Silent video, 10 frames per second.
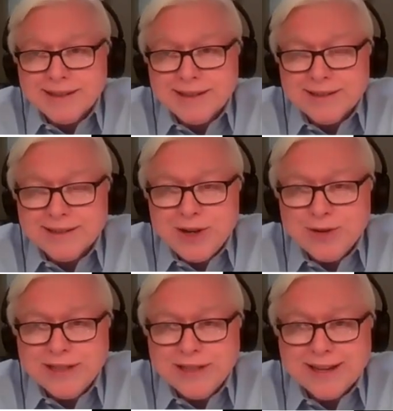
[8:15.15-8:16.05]
this
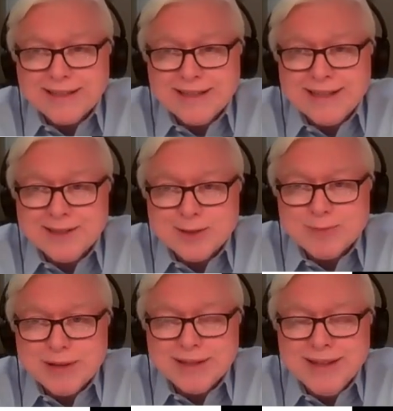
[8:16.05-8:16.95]
COVID-19 has
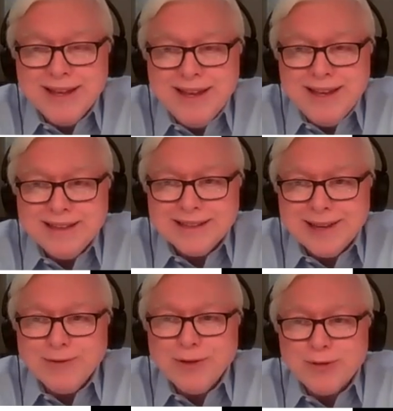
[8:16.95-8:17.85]
been a
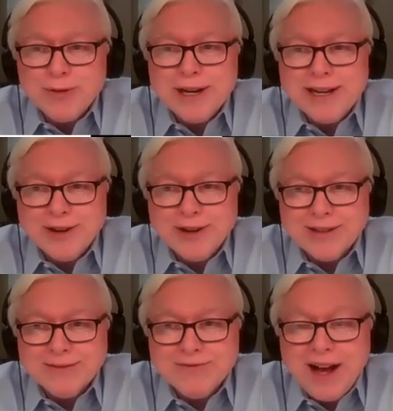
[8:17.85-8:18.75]
level 3 on
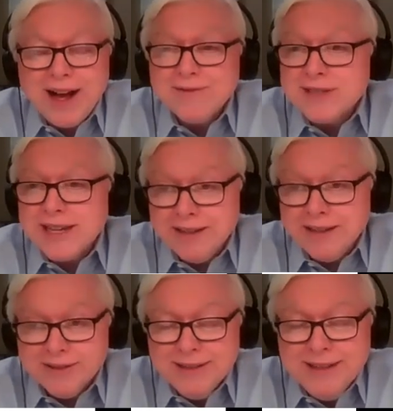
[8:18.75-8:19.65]
a 5 scale.